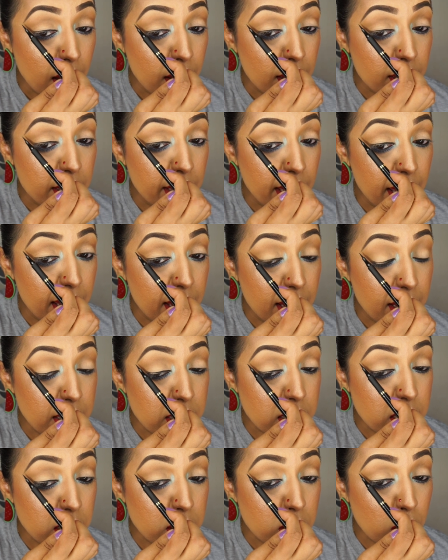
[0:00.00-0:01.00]
and there
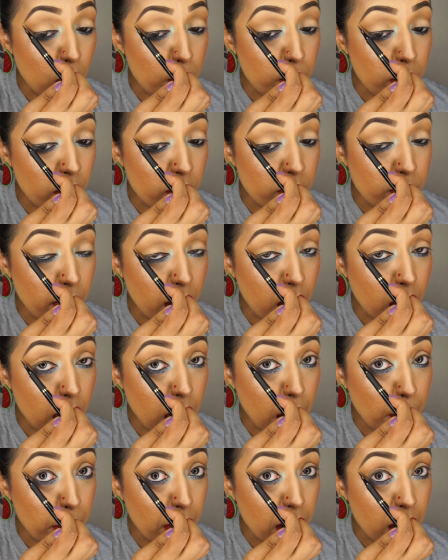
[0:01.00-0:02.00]
is the top of my
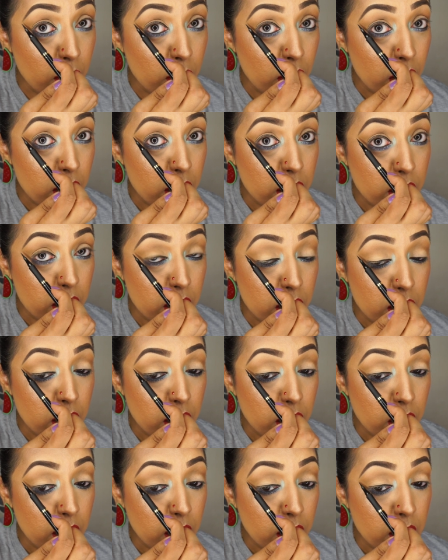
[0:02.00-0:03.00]
eyebrow,
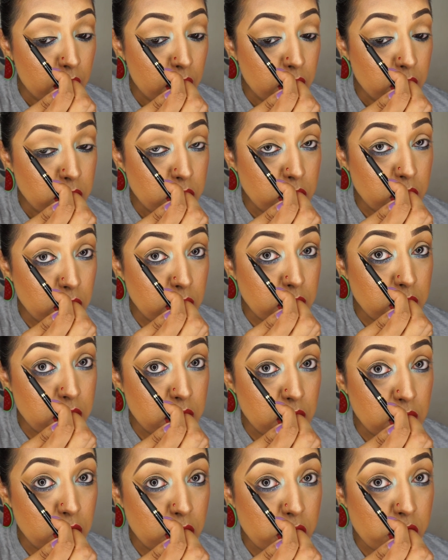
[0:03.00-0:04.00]
so you can
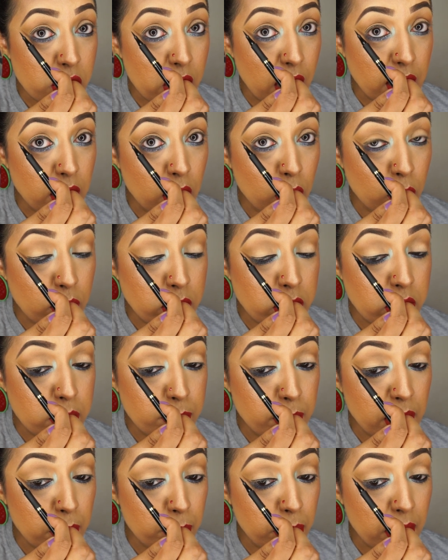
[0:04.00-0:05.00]
see the shadow which
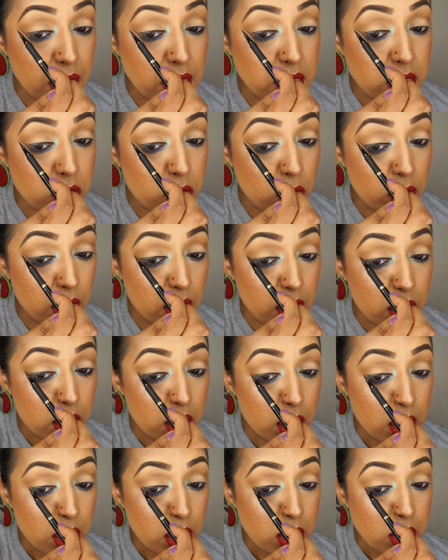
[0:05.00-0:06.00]
is being placed on it.
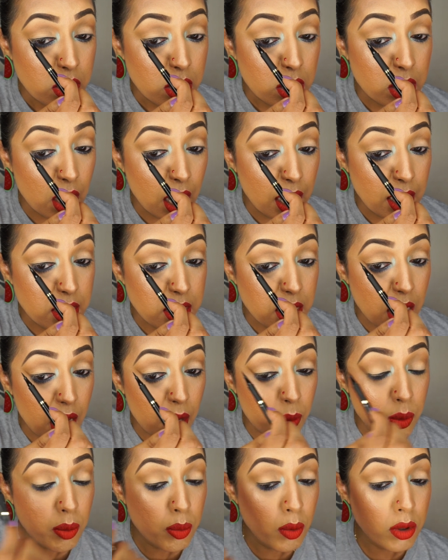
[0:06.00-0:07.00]
So that is
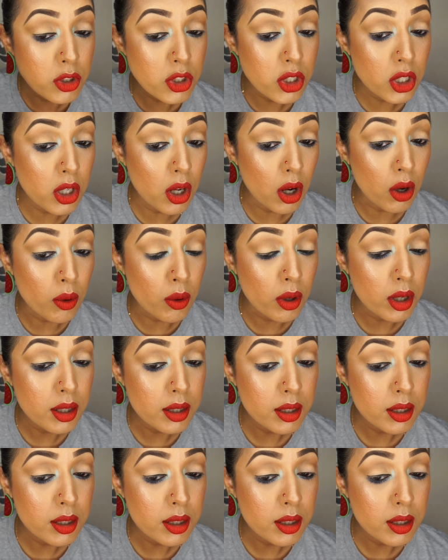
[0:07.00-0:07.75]
how we want to go.